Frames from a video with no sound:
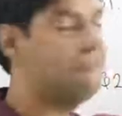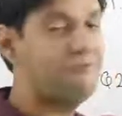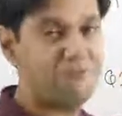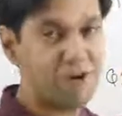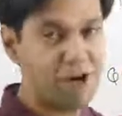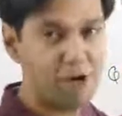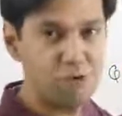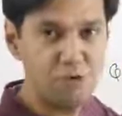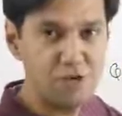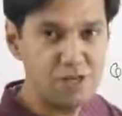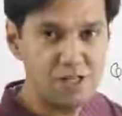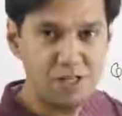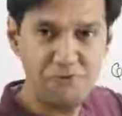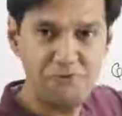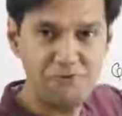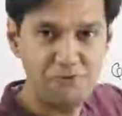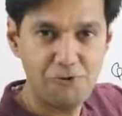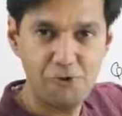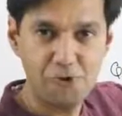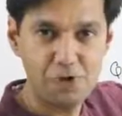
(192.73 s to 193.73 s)
found the
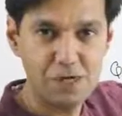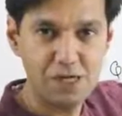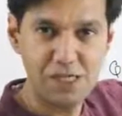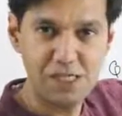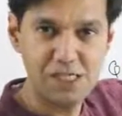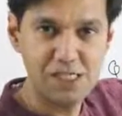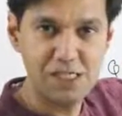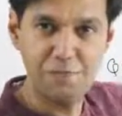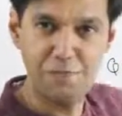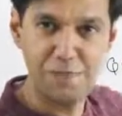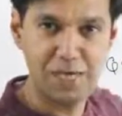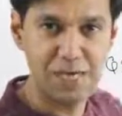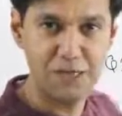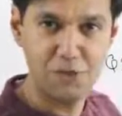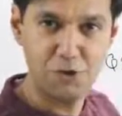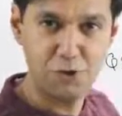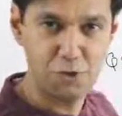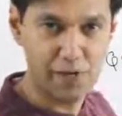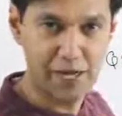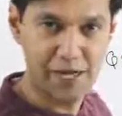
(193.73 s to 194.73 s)
4 girls
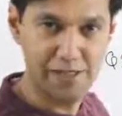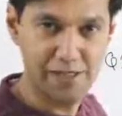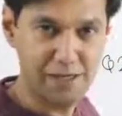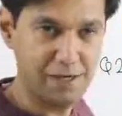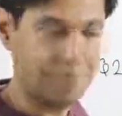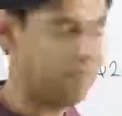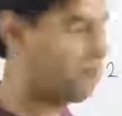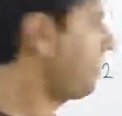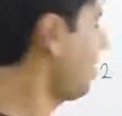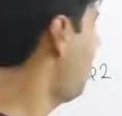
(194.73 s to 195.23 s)
being together.